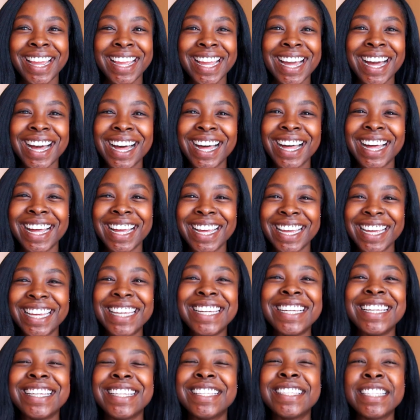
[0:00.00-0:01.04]
Hi
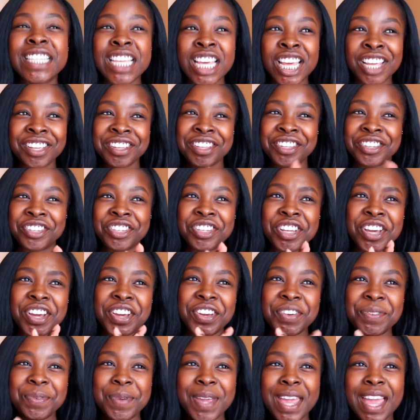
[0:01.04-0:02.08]
guys!
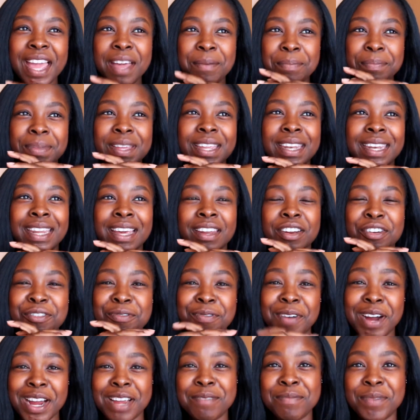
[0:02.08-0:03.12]
So Camp
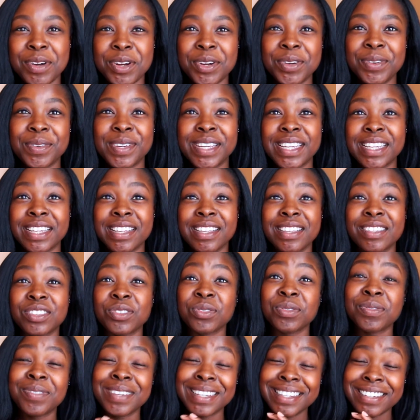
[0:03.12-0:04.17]
Nanowrimo is
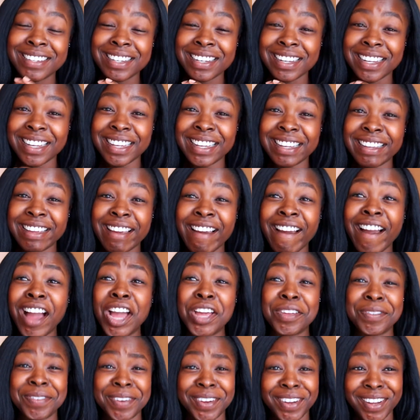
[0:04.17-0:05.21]
officially
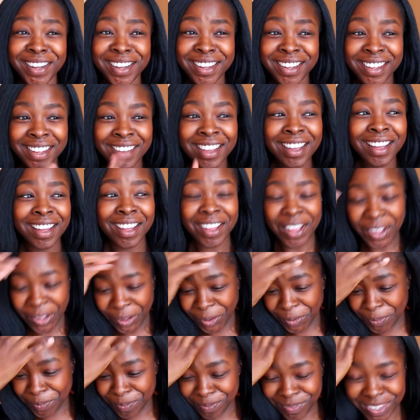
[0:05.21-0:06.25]
over.
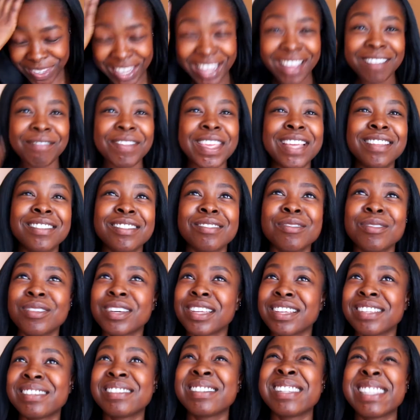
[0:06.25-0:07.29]
It's
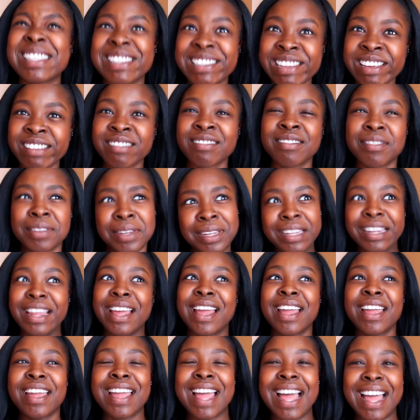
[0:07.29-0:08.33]
August 6th
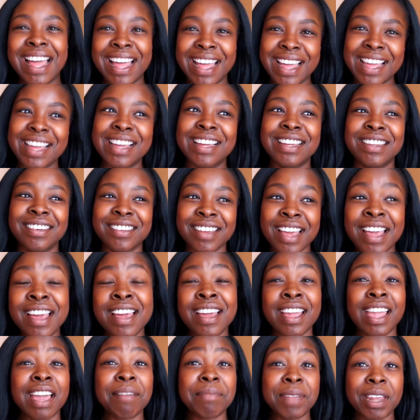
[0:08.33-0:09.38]
today and
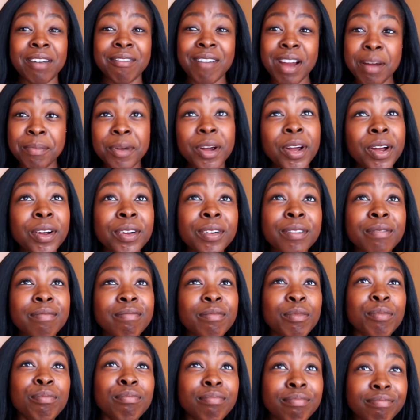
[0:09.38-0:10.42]
Camp
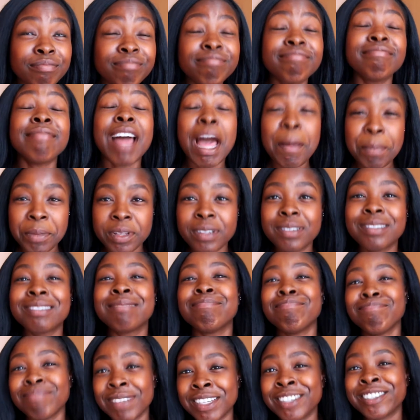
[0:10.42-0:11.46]
Nanowrimo happened
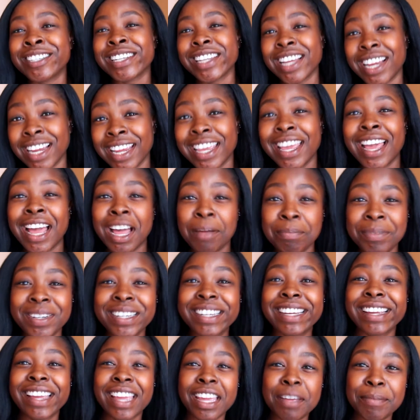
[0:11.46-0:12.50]
in July. It happened,
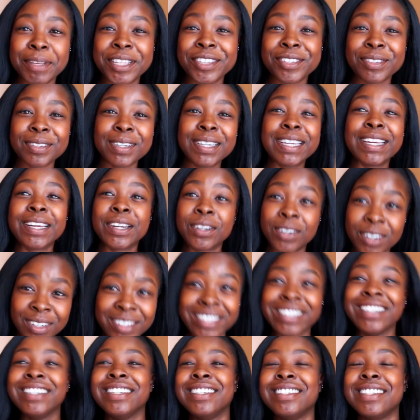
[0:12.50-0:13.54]
it came, it saw, it
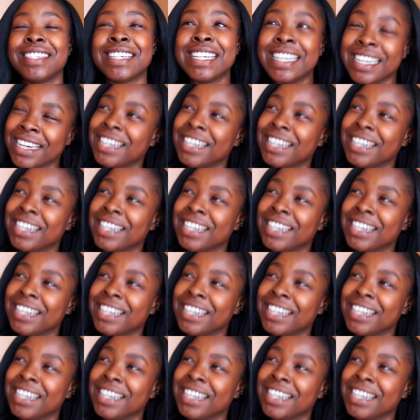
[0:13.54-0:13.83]
conquered,